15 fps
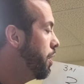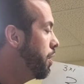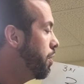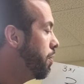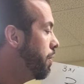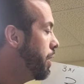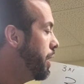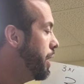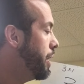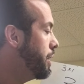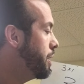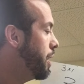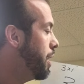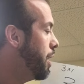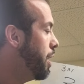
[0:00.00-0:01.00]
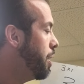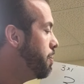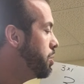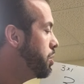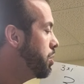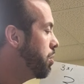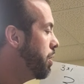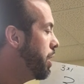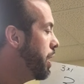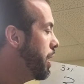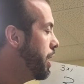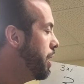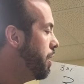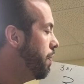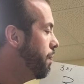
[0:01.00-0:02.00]
3 times
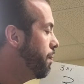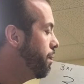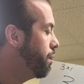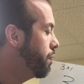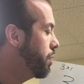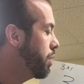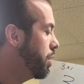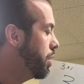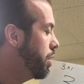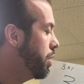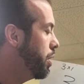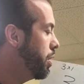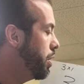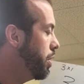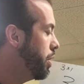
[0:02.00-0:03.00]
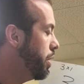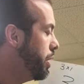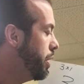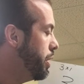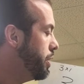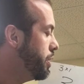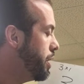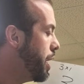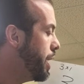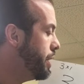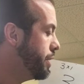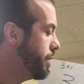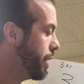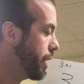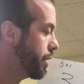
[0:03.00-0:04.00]
3 is 9,
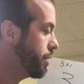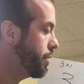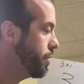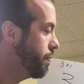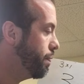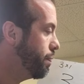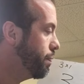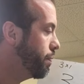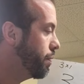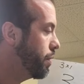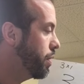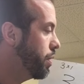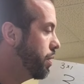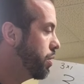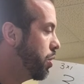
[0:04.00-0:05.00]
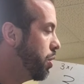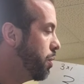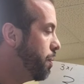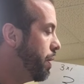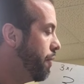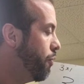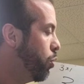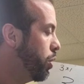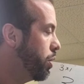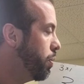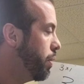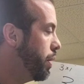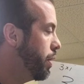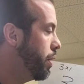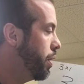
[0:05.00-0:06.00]
6. Go to my fourth
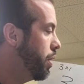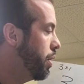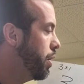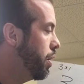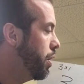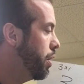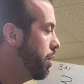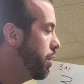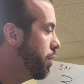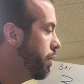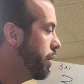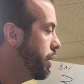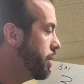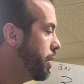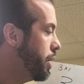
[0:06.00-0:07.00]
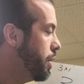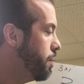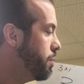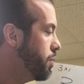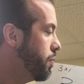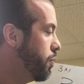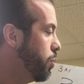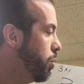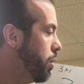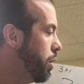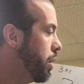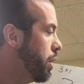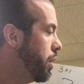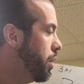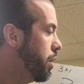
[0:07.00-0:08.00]
one. 3 times
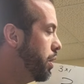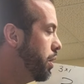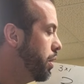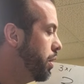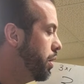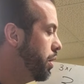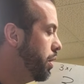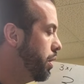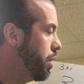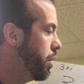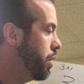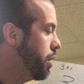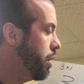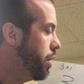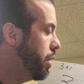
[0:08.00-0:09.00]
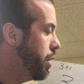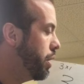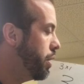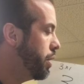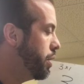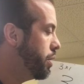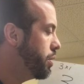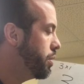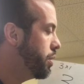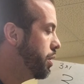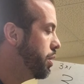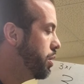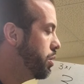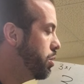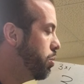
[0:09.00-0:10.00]
4 is
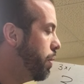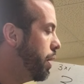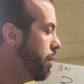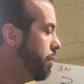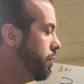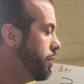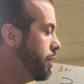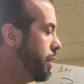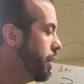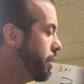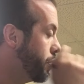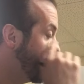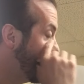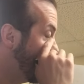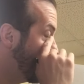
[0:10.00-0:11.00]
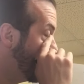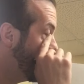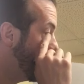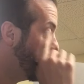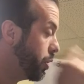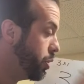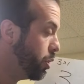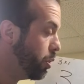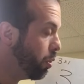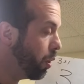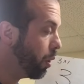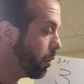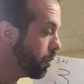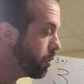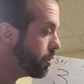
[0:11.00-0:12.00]
12, 6, or 2
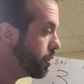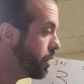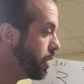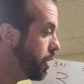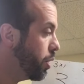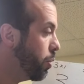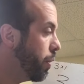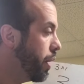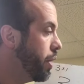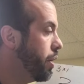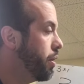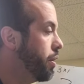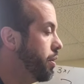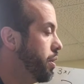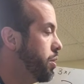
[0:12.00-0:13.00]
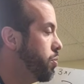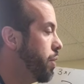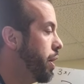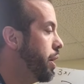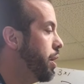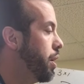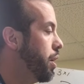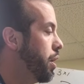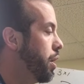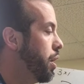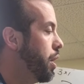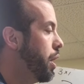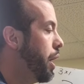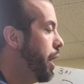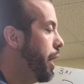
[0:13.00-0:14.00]
wholes. Either way is right.
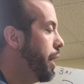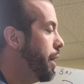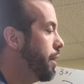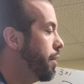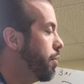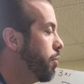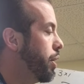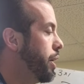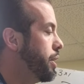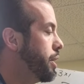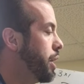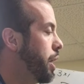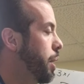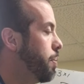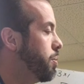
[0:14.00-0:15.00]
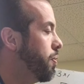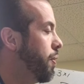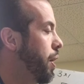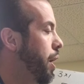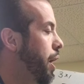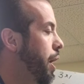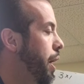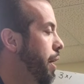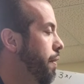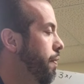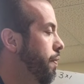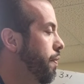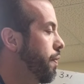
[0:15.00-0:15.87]
And 3 times 5